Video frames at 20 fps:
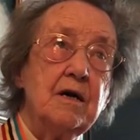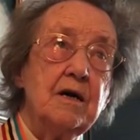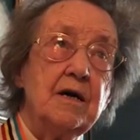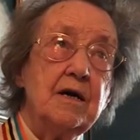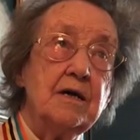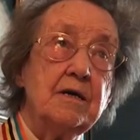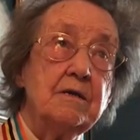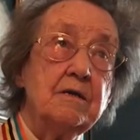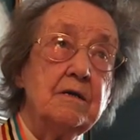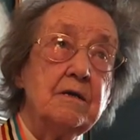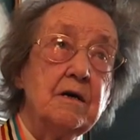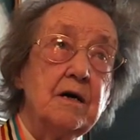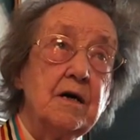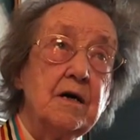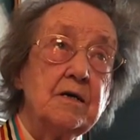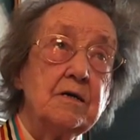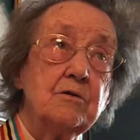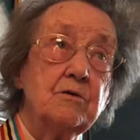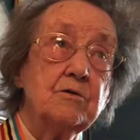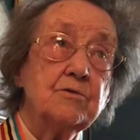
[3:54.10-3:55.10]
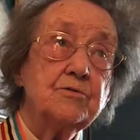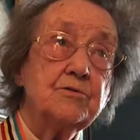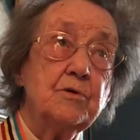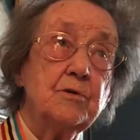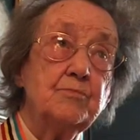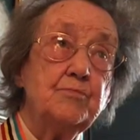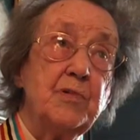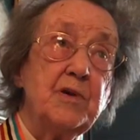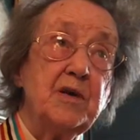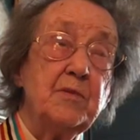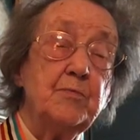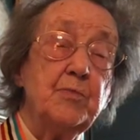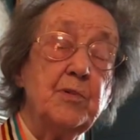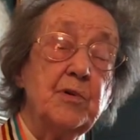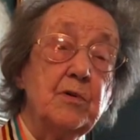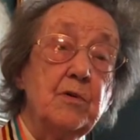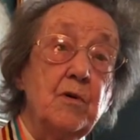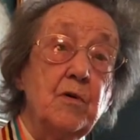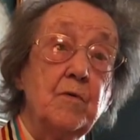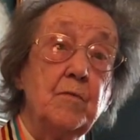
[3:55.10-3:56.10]
and I got the
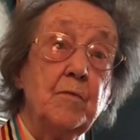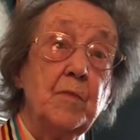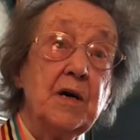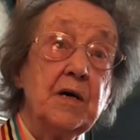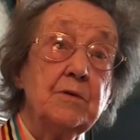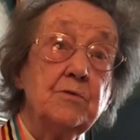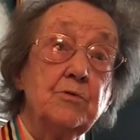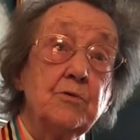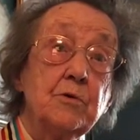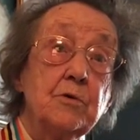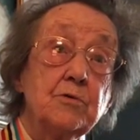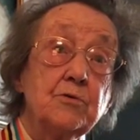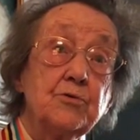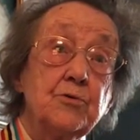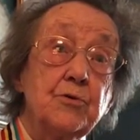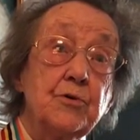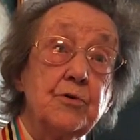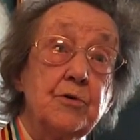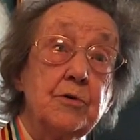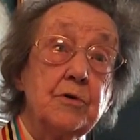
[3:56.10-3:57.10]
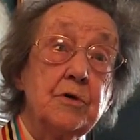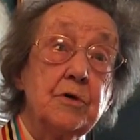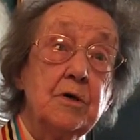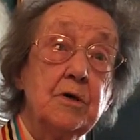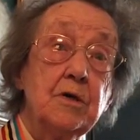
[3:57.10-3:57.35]
paper of my doctor